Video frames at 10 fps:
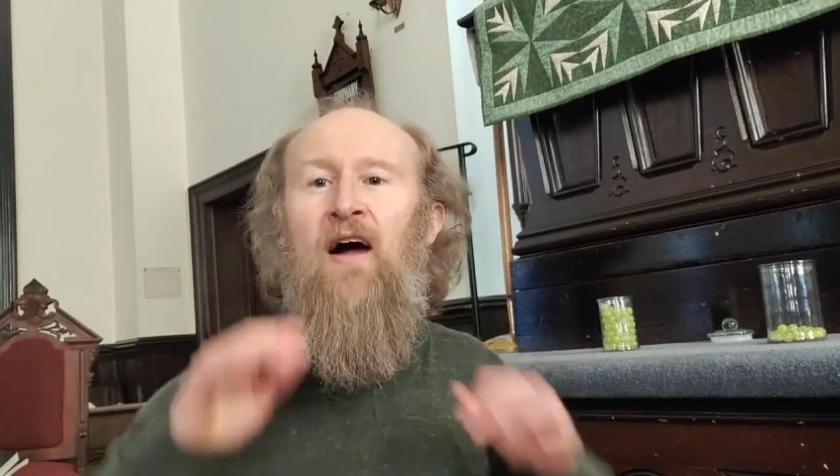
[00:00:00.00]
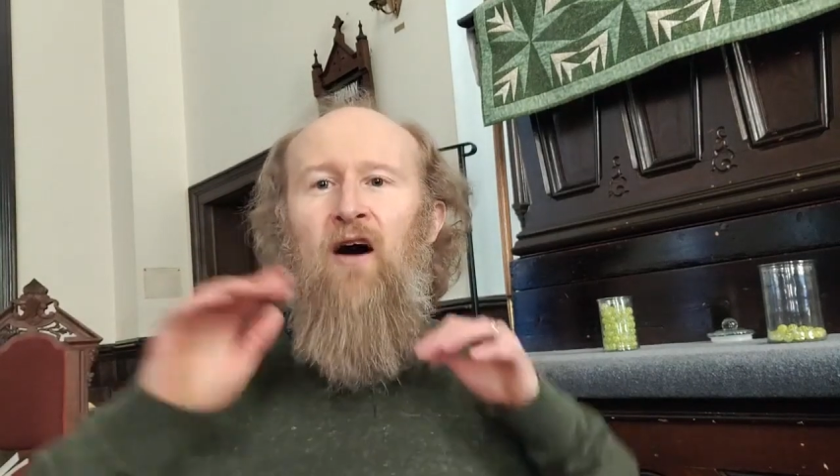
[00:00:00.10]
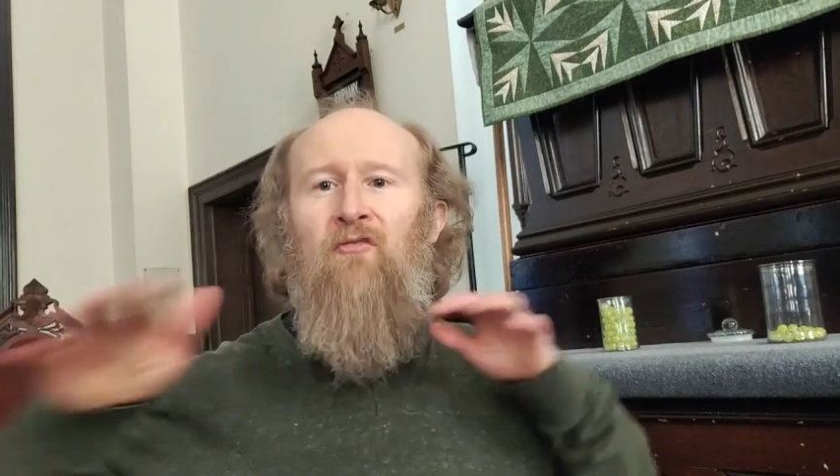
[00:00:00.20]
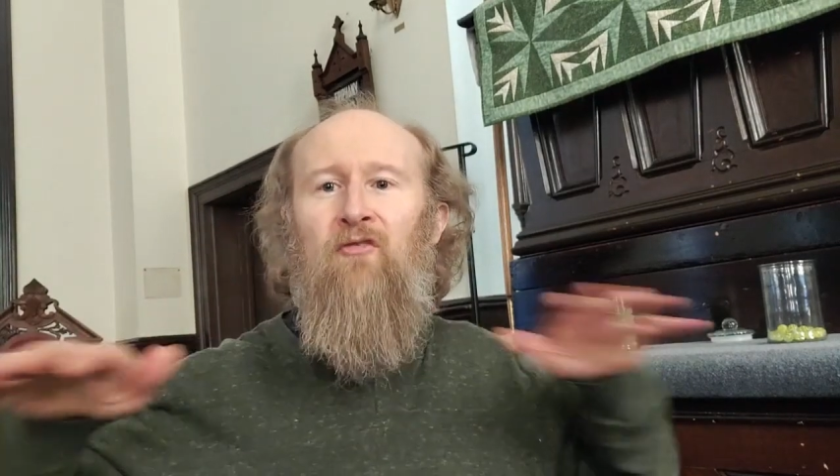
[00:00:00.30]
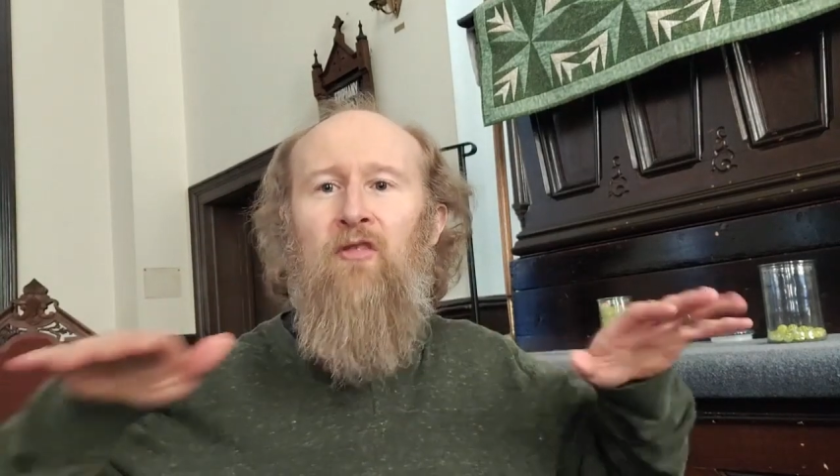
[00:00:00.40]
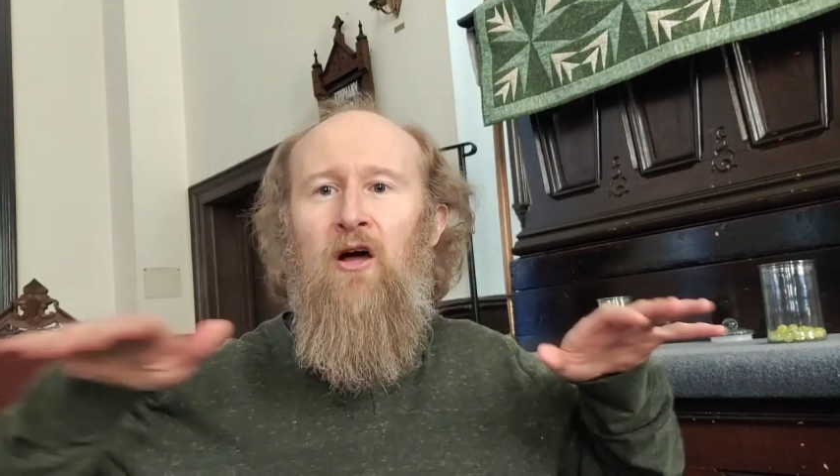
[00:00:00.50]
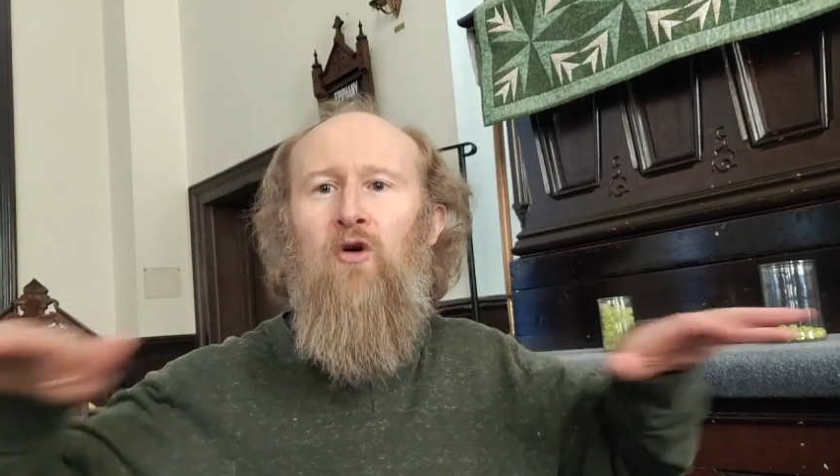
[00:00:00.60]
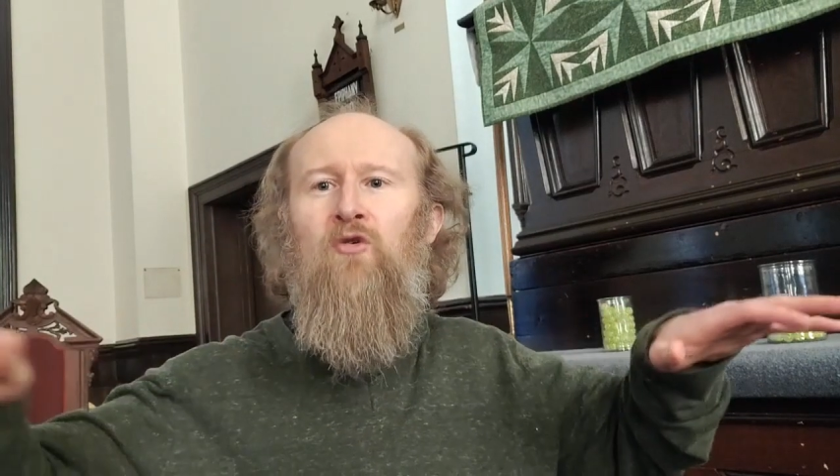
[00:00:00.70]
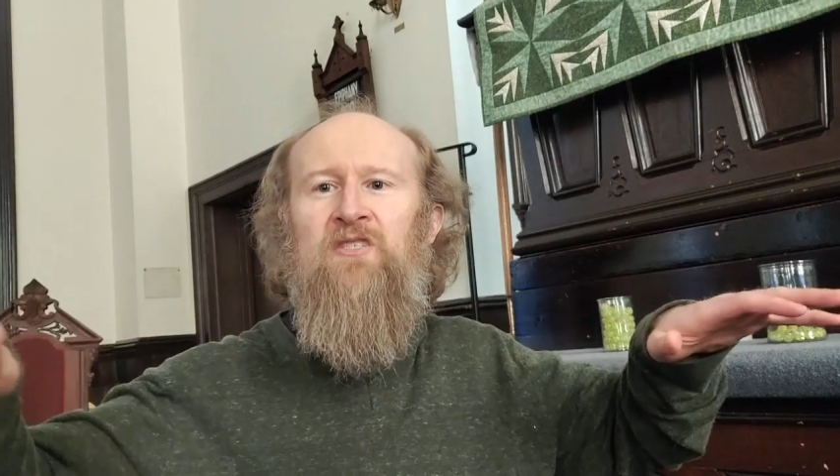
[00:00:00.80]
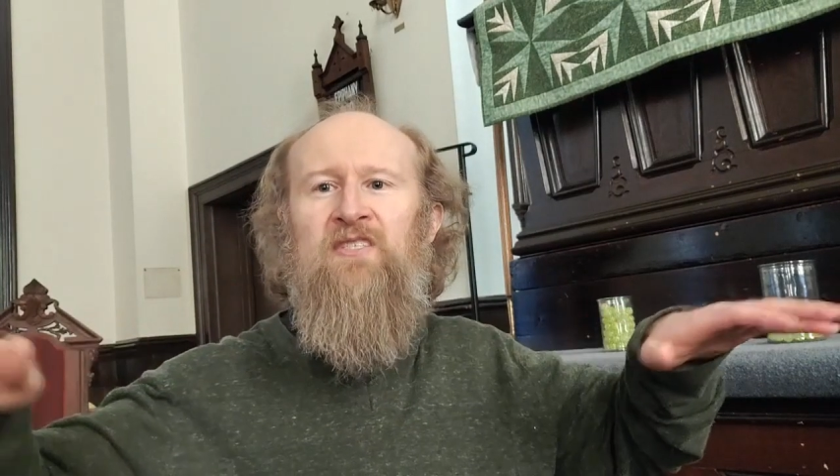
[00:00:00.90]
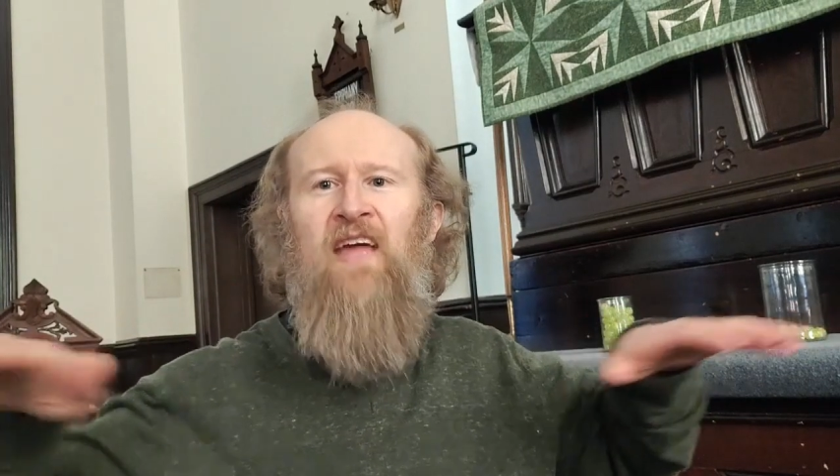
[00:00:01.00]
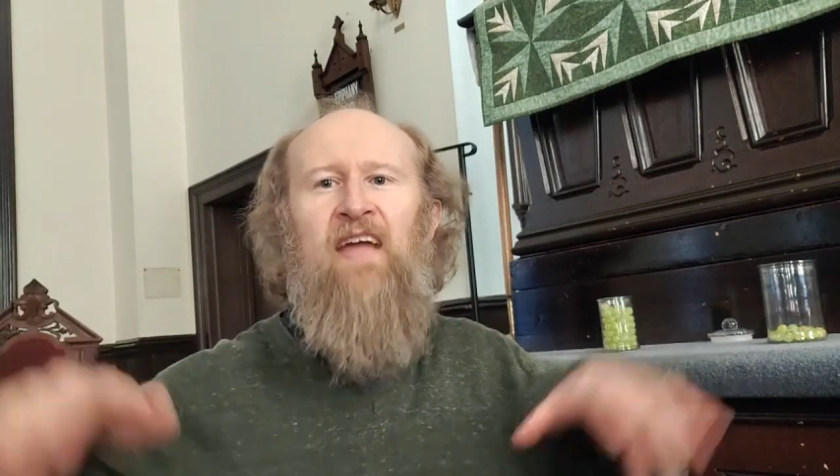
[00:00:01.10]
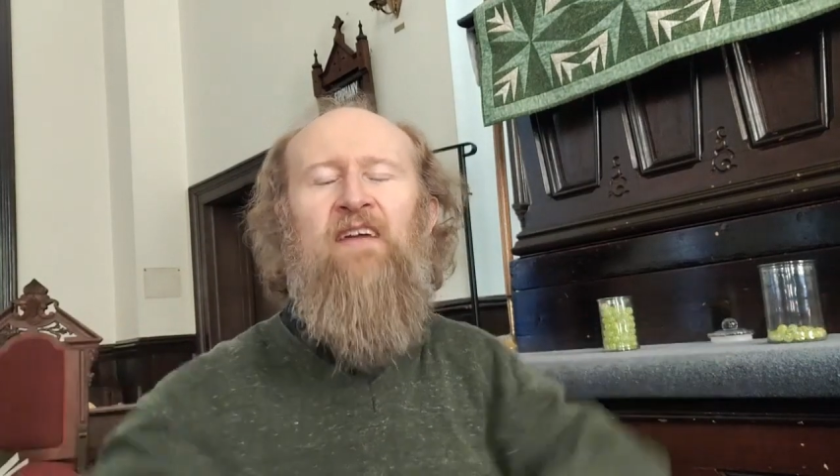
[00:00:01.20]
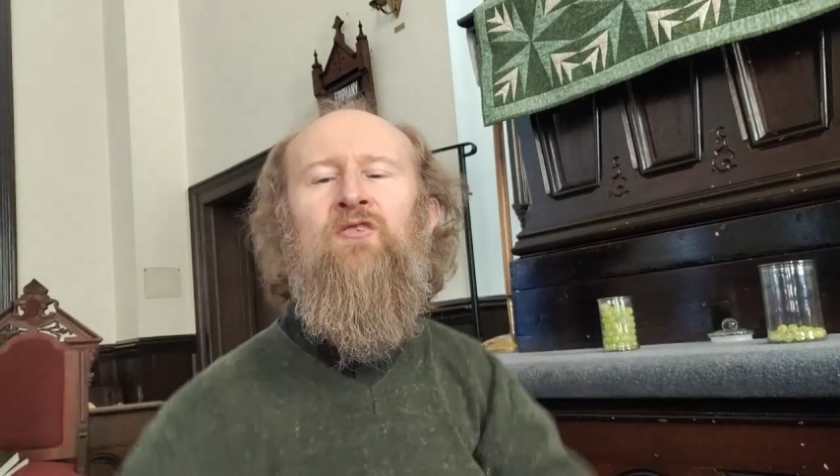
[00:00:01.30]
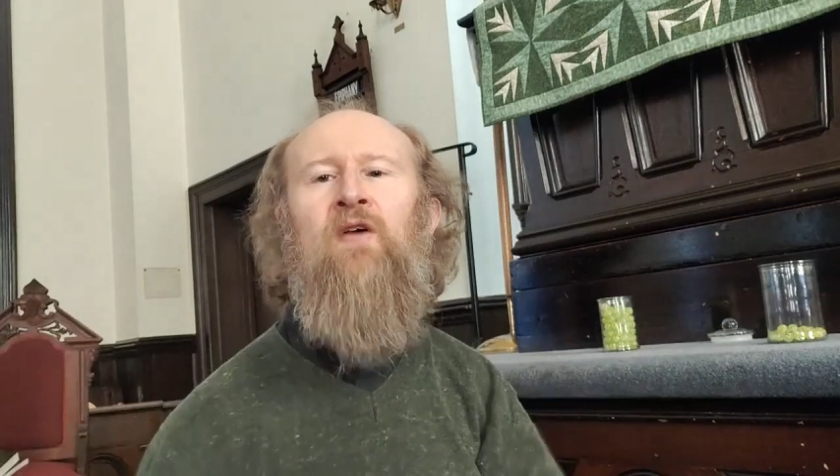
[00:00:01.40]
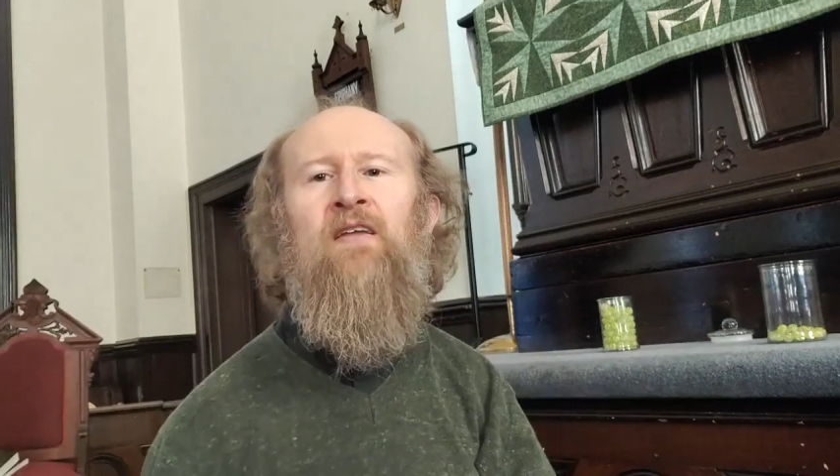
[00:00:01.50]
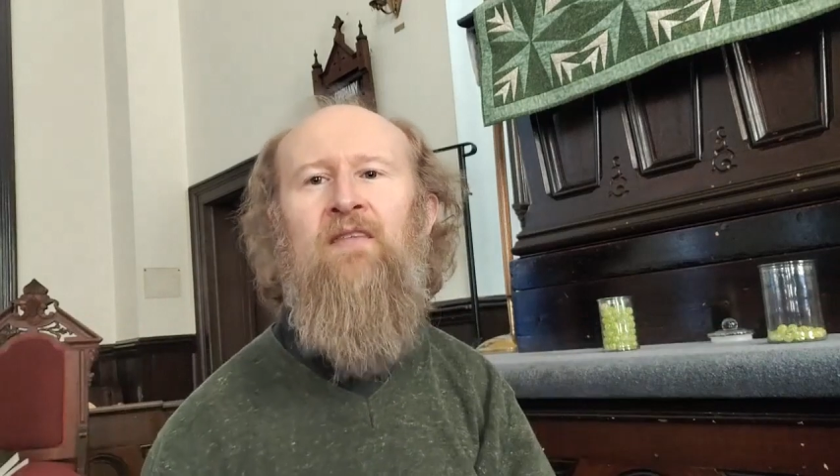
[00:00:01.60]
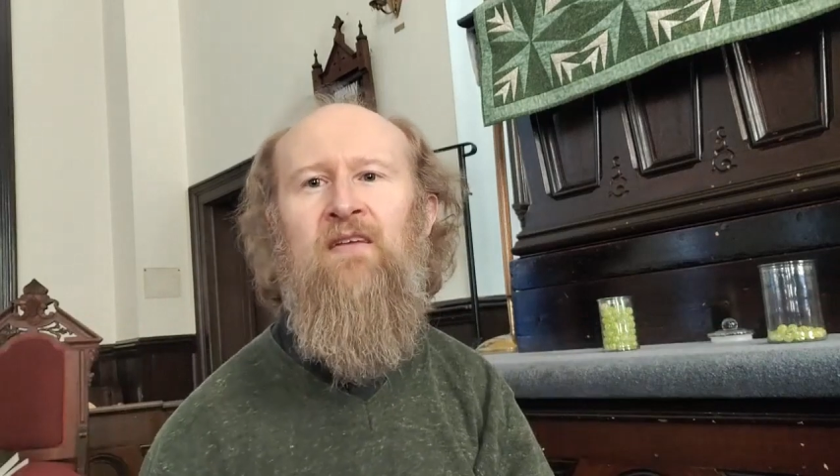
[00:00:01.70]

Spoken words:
a flow state, right?